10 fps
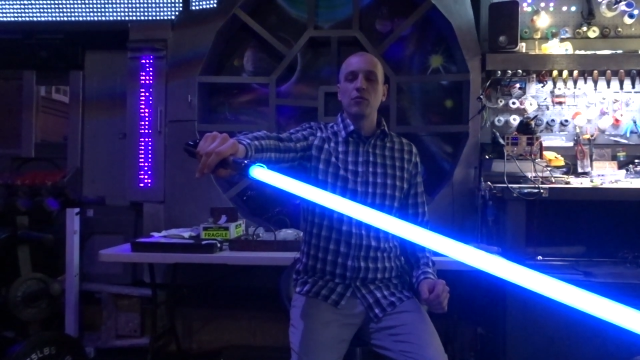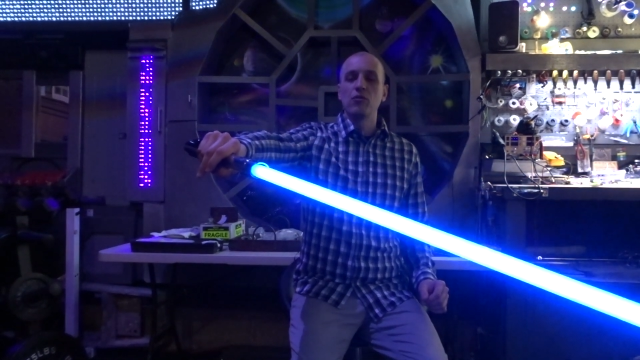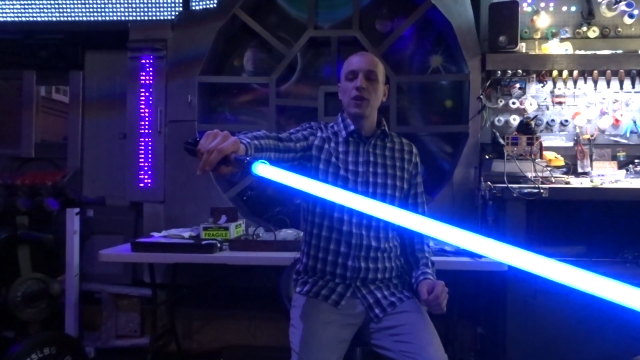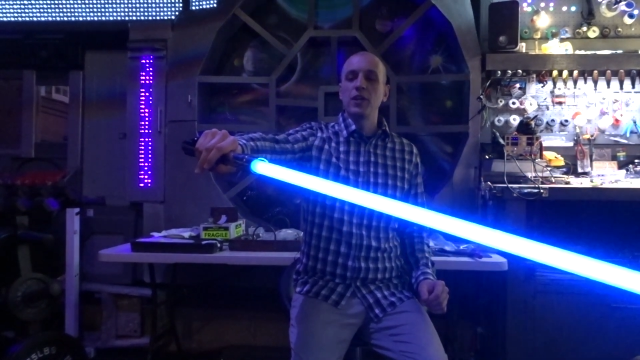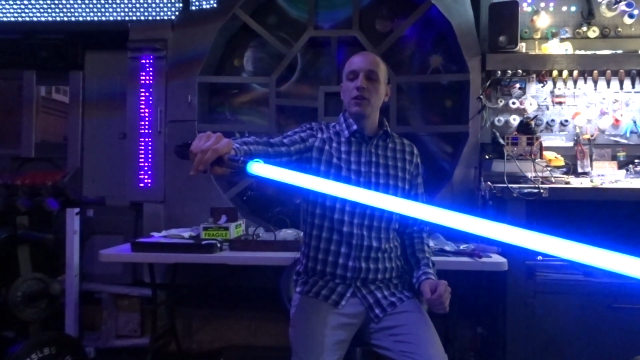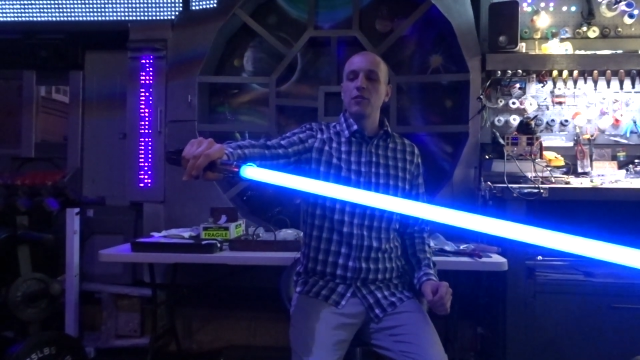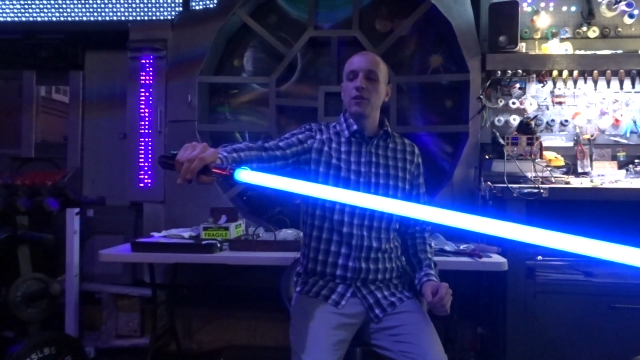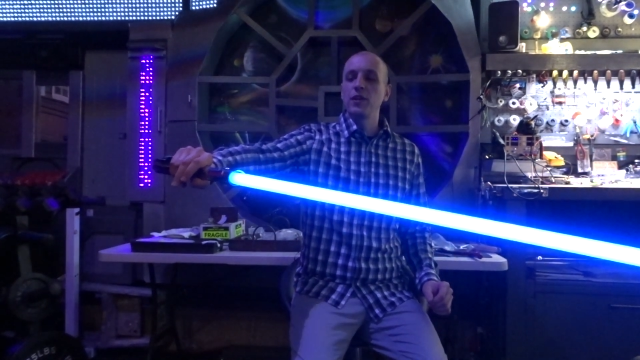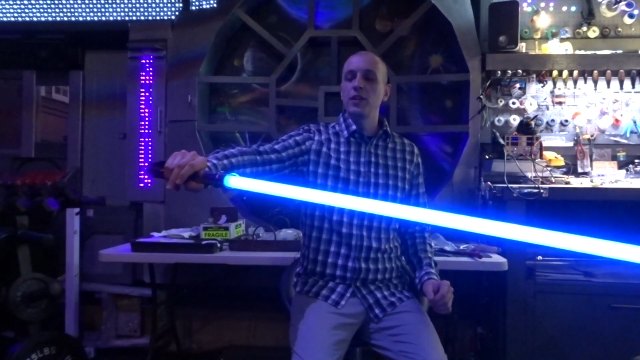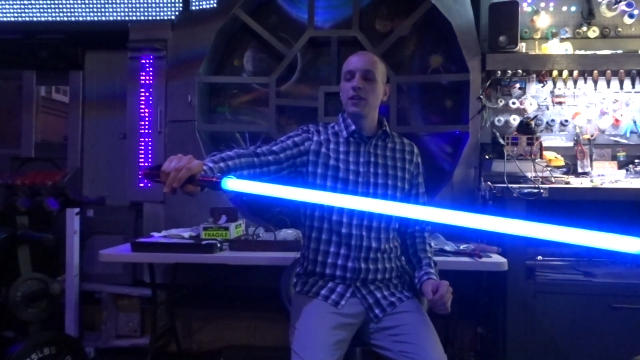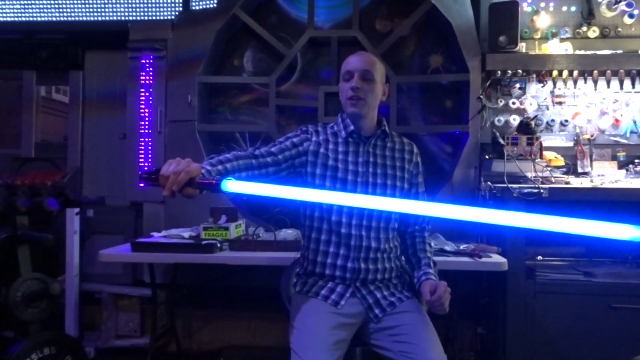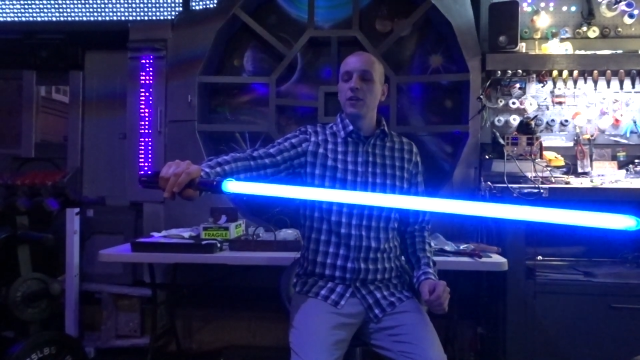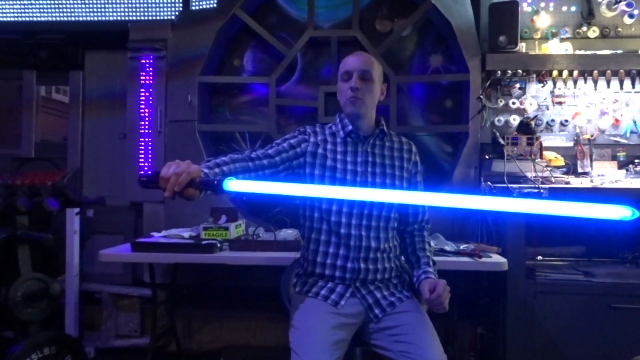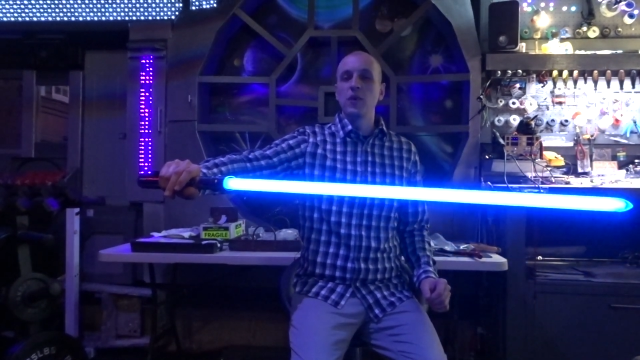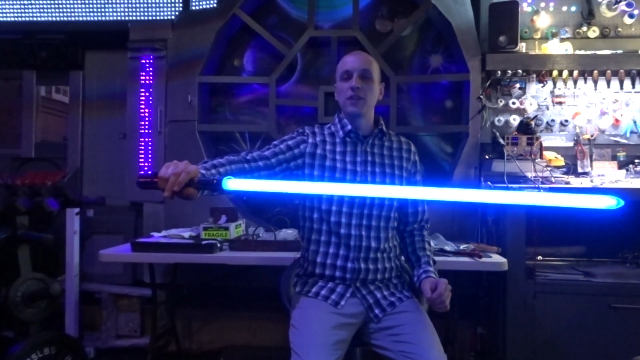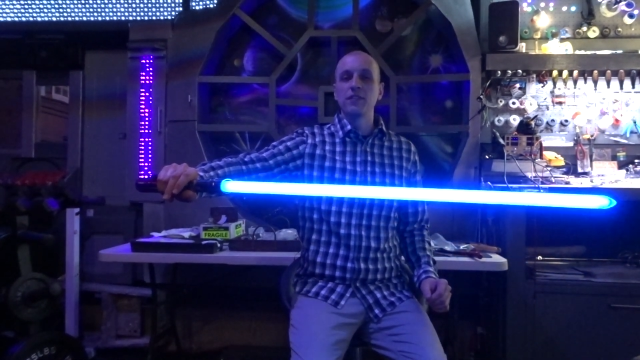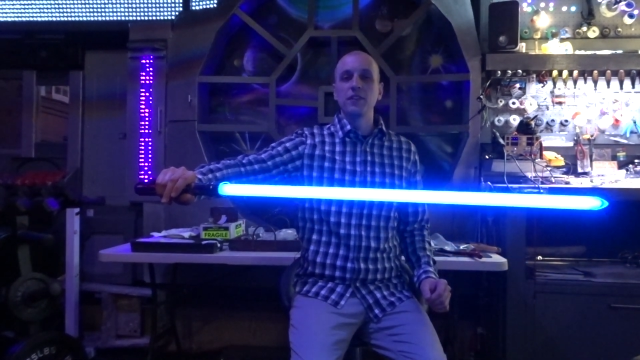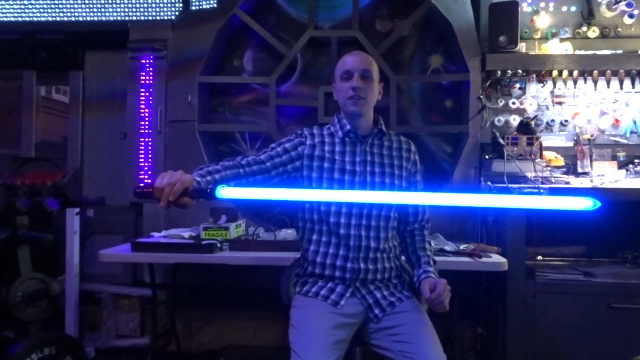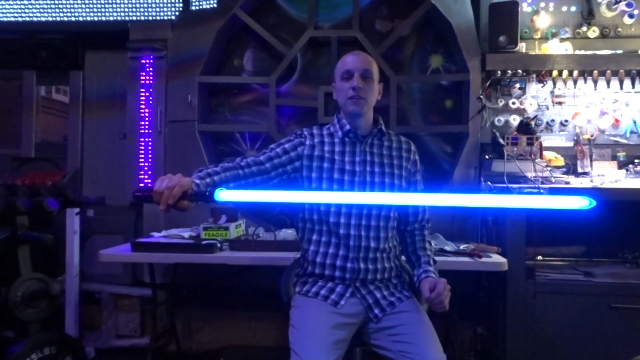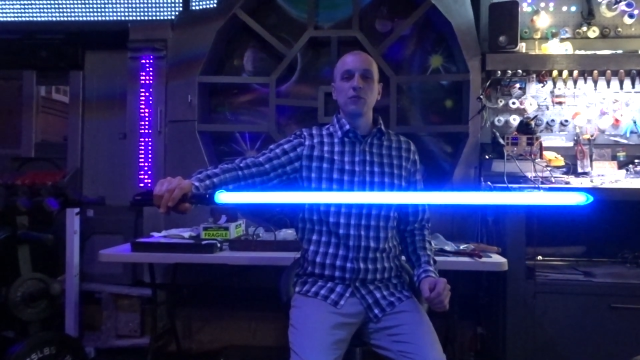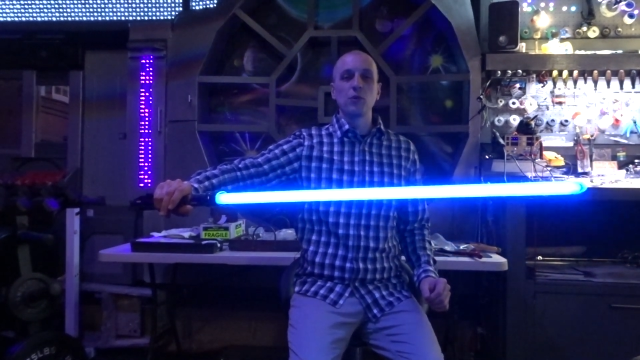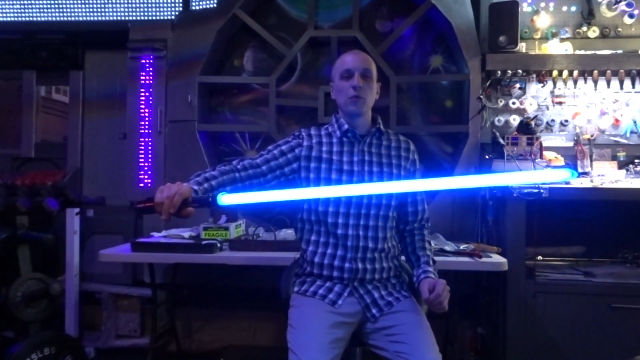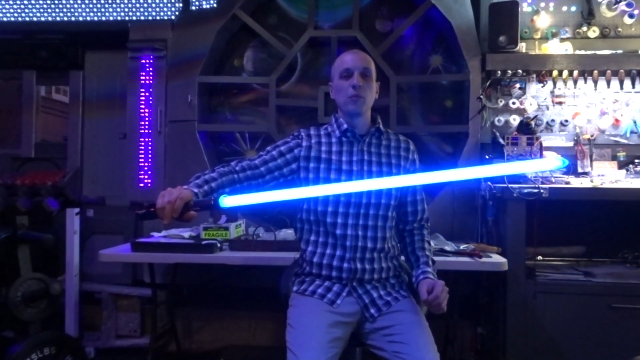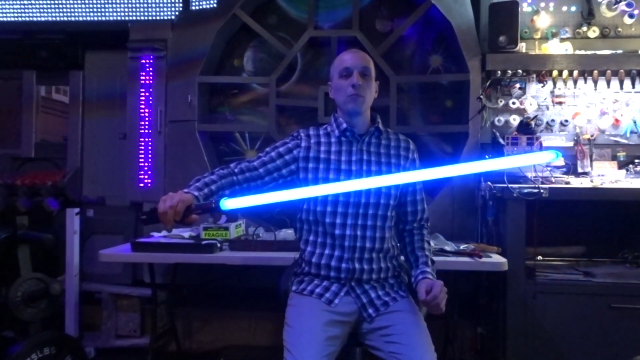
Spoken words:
red and green mixed into this one,